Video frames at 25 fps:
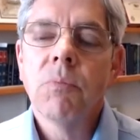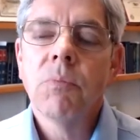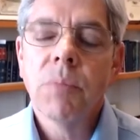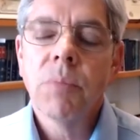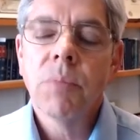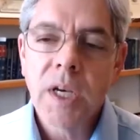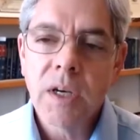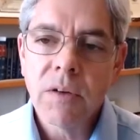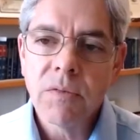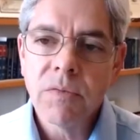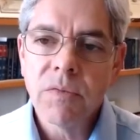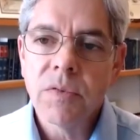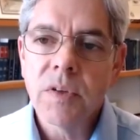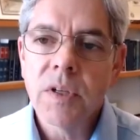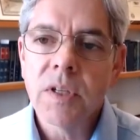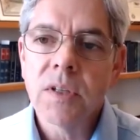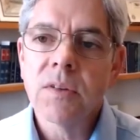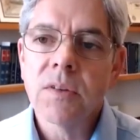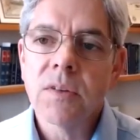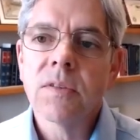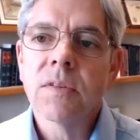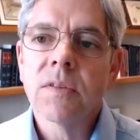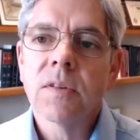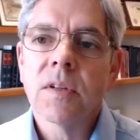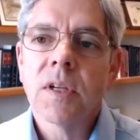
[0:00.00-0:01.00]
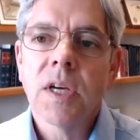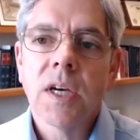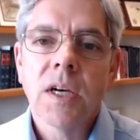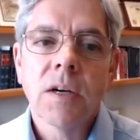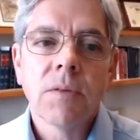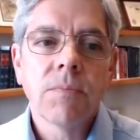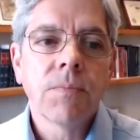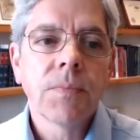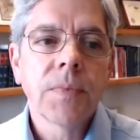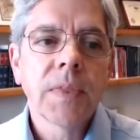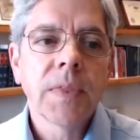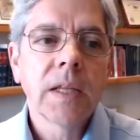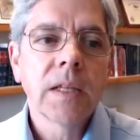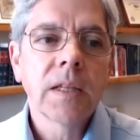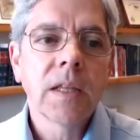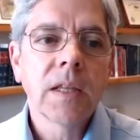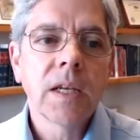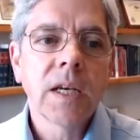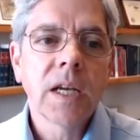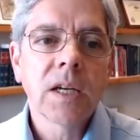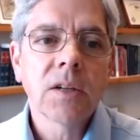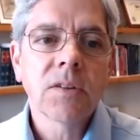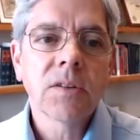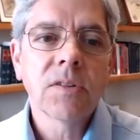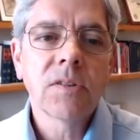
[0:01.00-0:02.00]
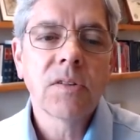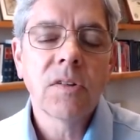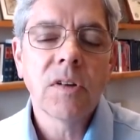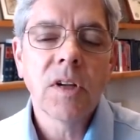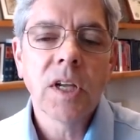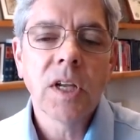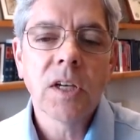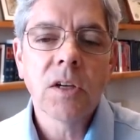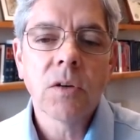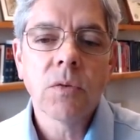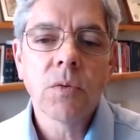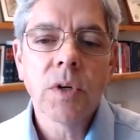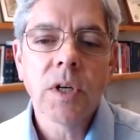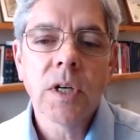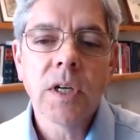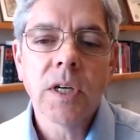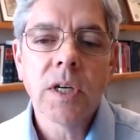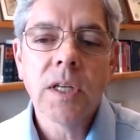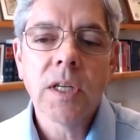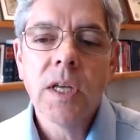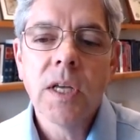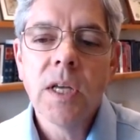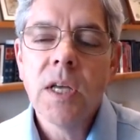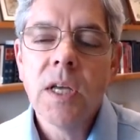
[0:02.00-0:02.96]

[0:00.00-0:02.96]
benefits the next January.